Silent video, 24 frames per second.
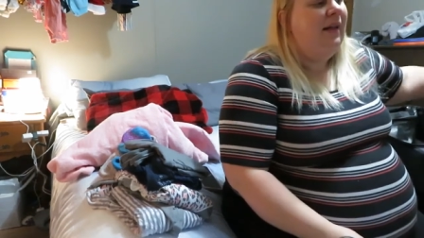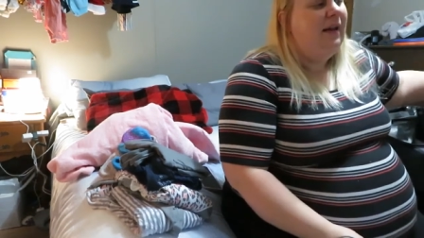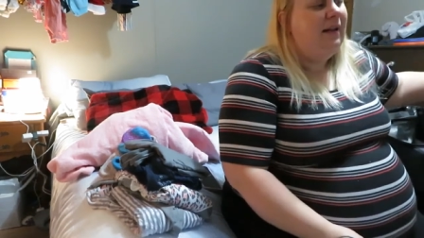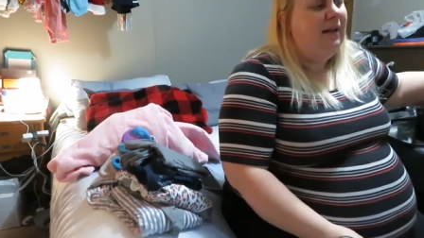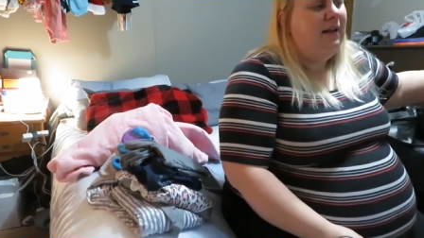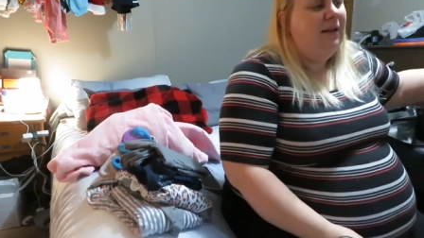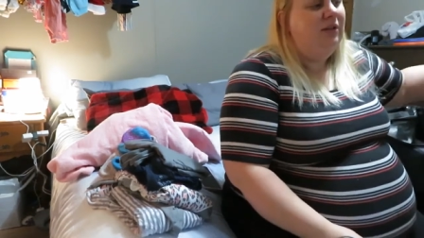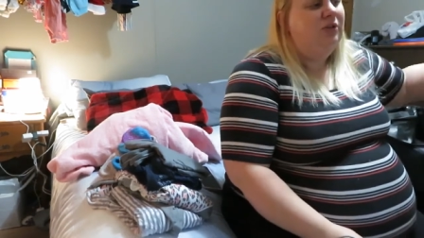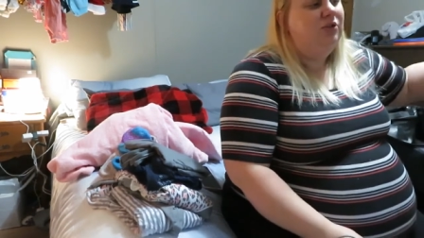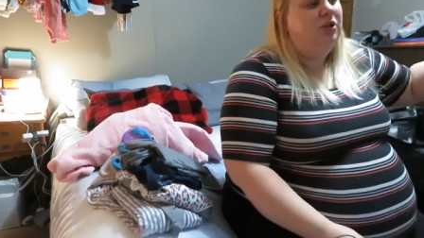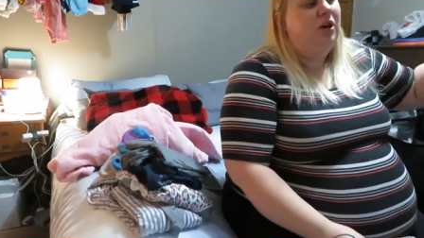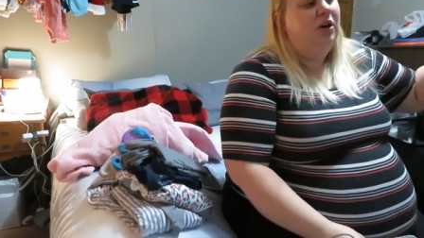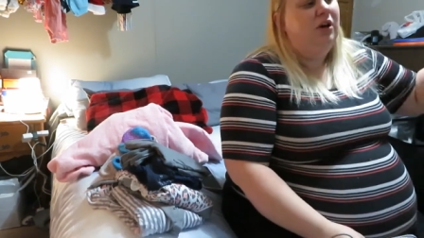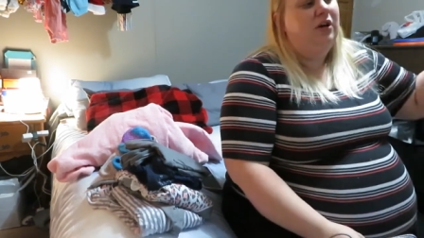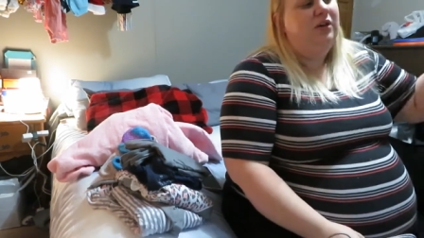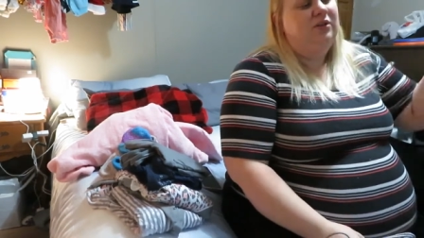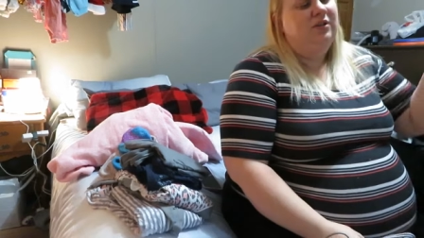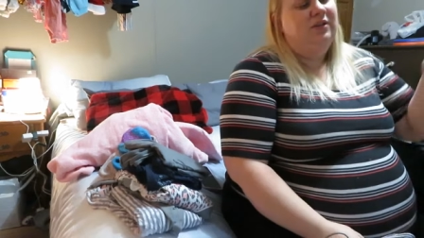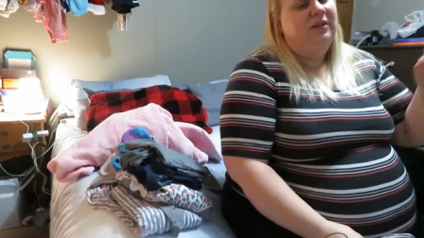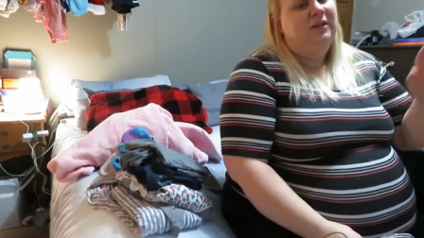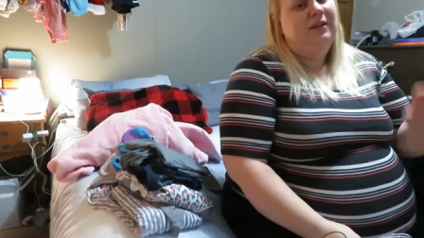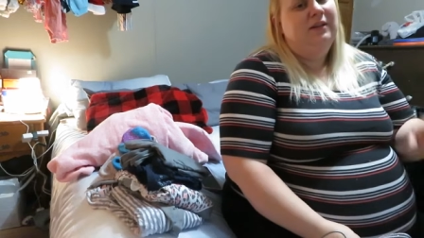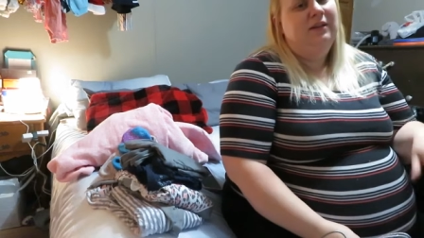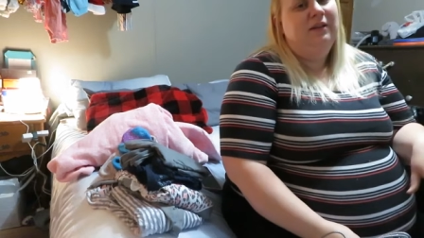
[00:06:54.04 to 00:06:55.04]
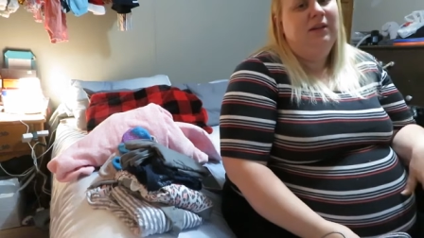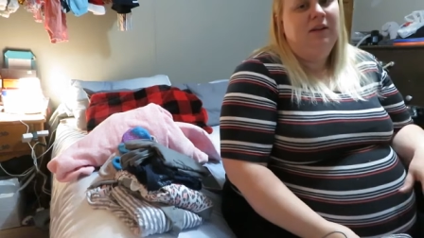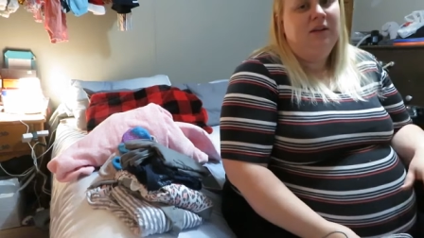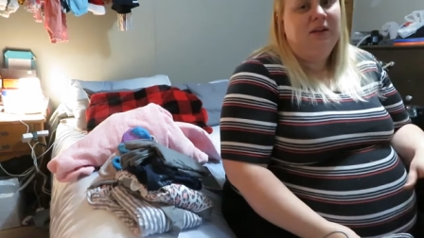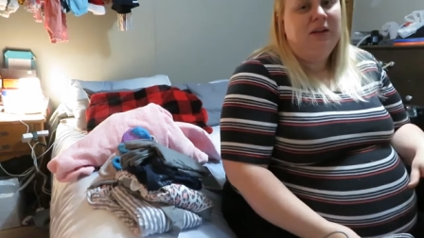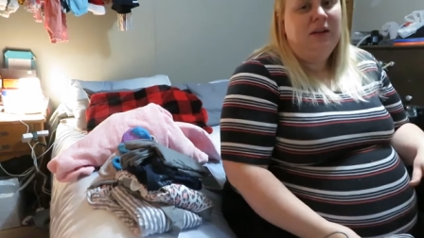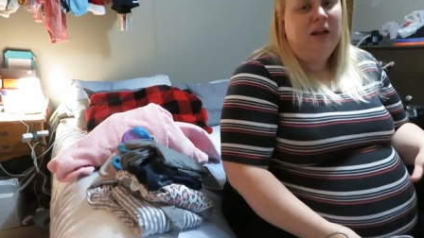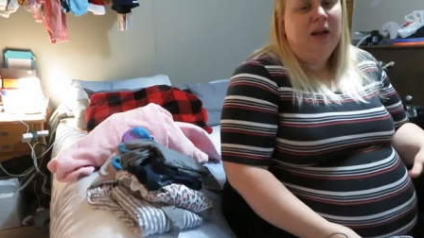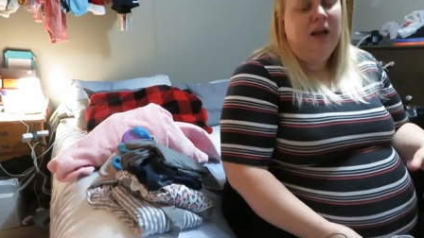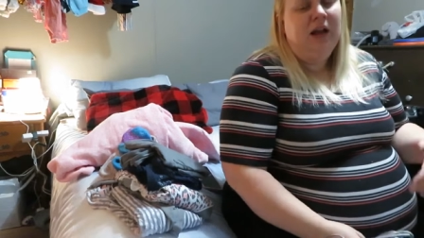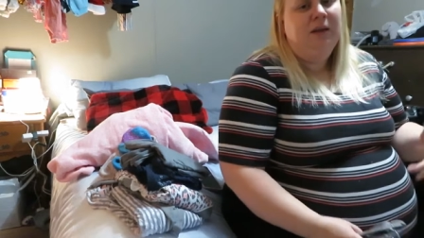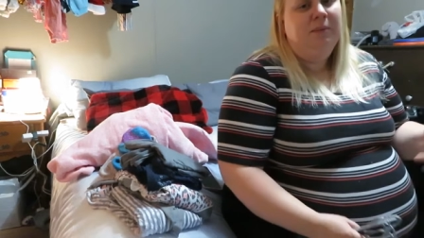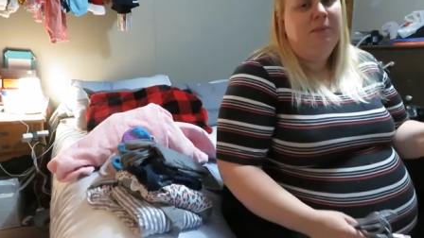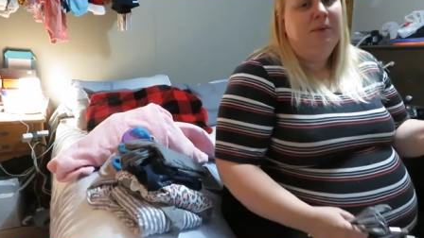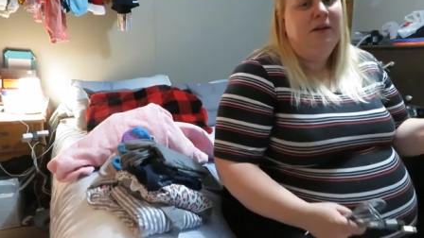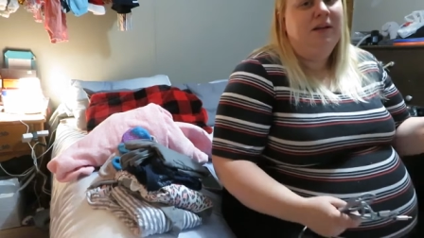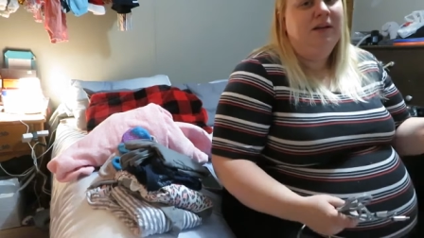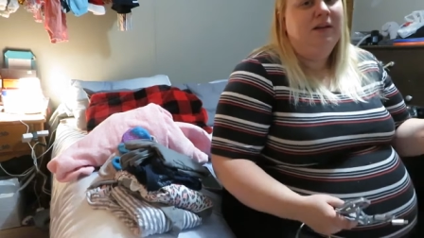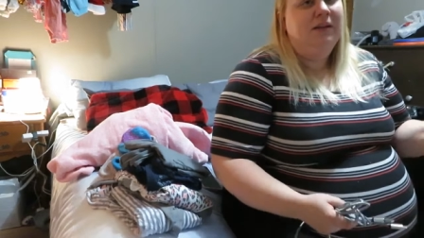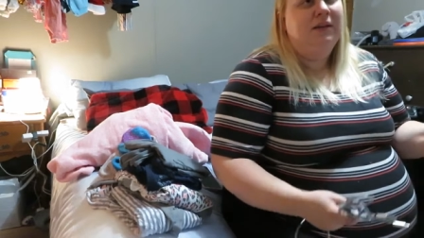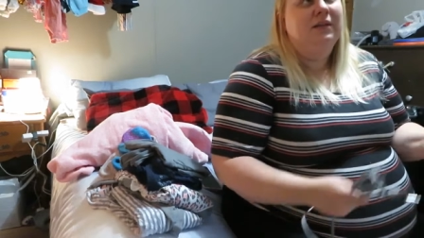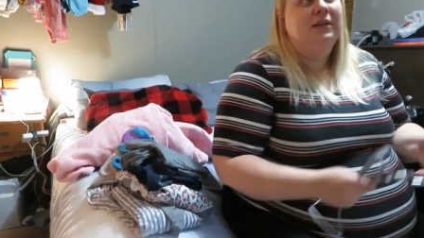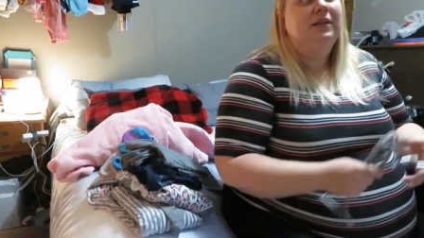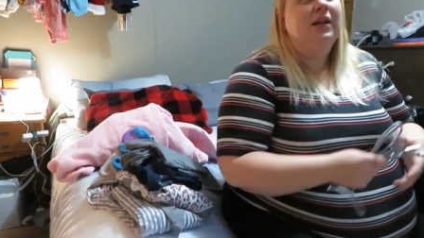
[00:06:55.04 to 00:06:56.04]
letting it charge and then looking at it
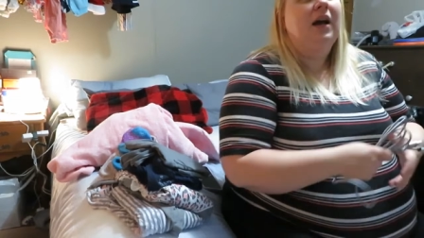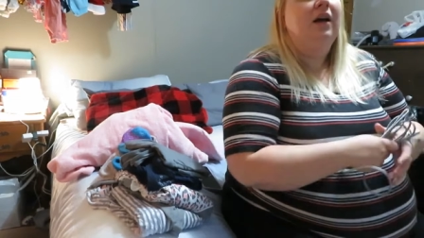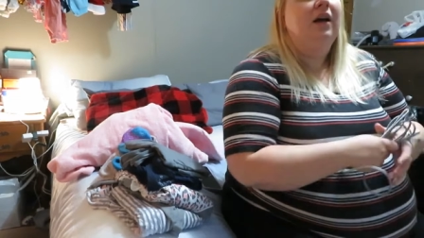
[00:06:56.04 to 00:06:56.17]
because